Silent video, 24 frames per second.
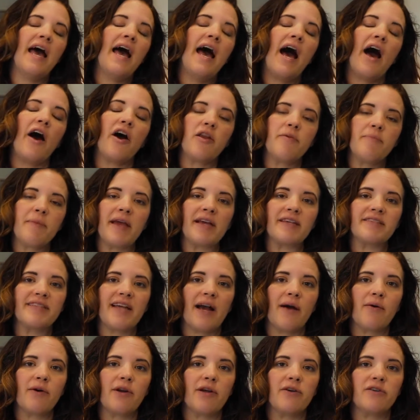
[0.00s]
how to make
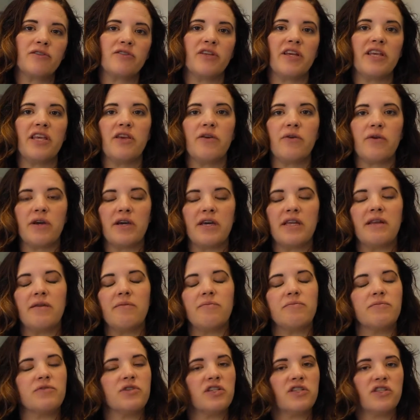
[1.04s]
sourdough so that you
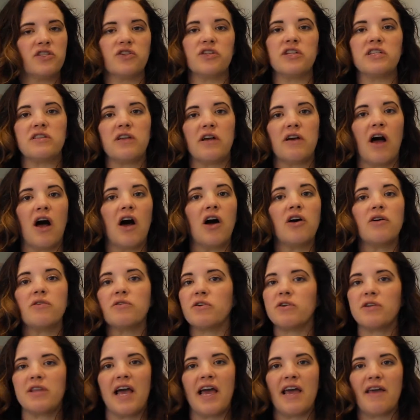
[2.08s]
can just do this all
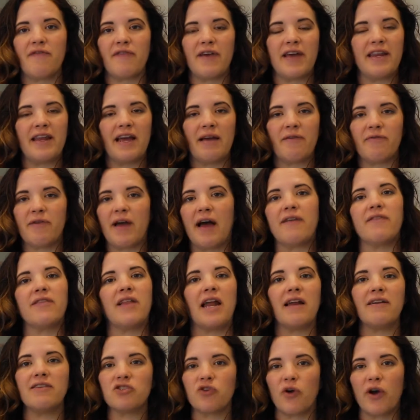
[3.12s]
your life and have a
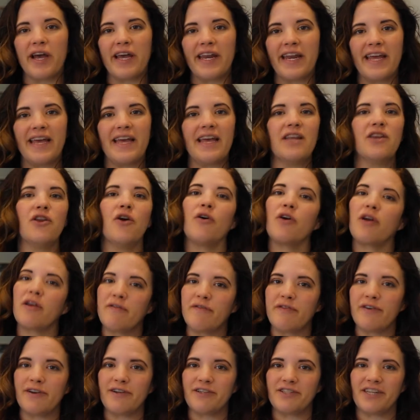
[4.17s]
lot of joy in it and no
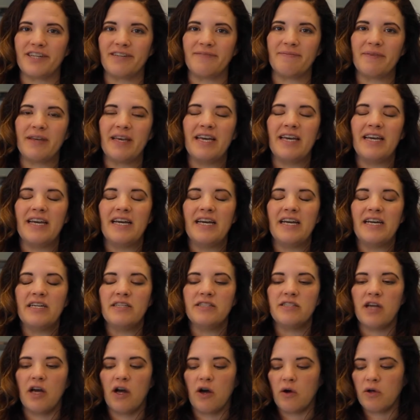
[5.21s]
confusion.
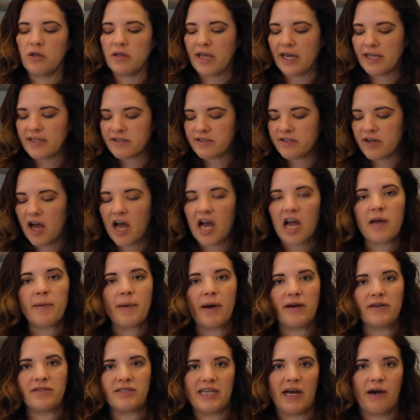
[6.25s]
So let's talk
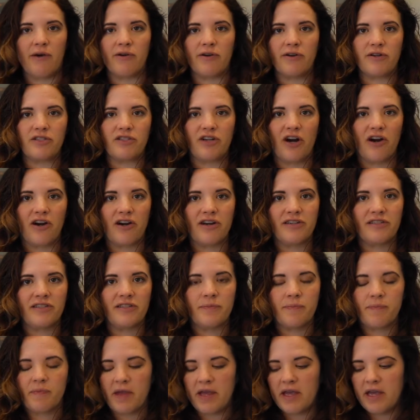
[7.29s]
about sourdough starters.
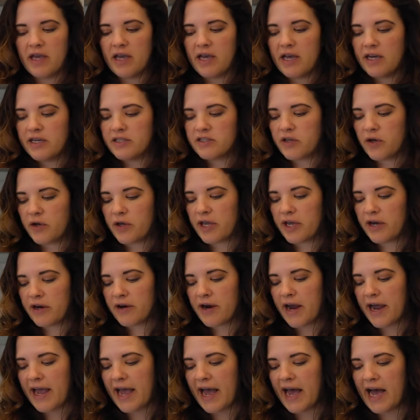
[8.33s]
So here
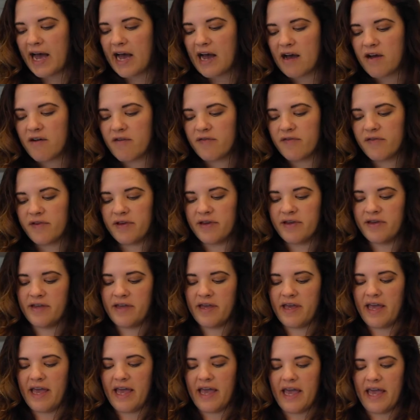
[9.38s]
I have
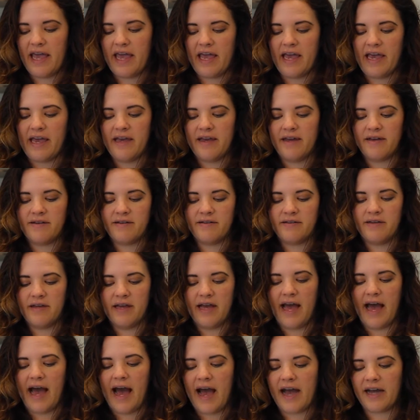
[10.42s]
a
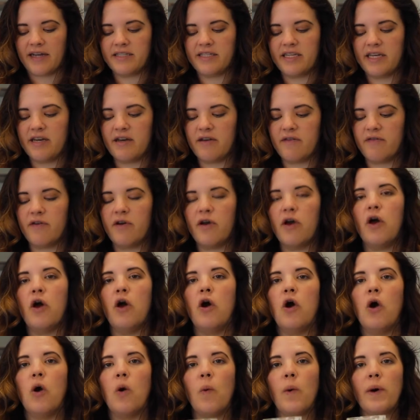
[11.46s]
active
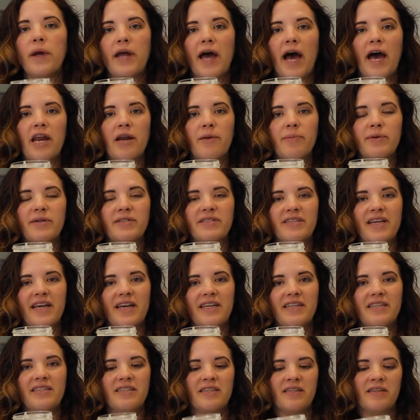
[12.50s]

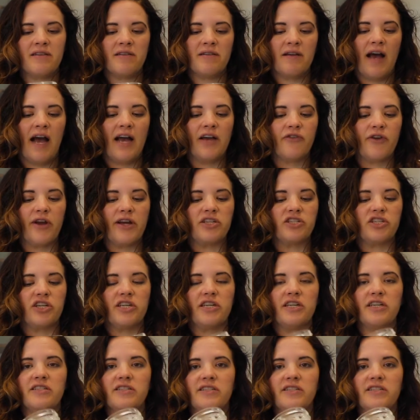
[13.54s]
100% hydration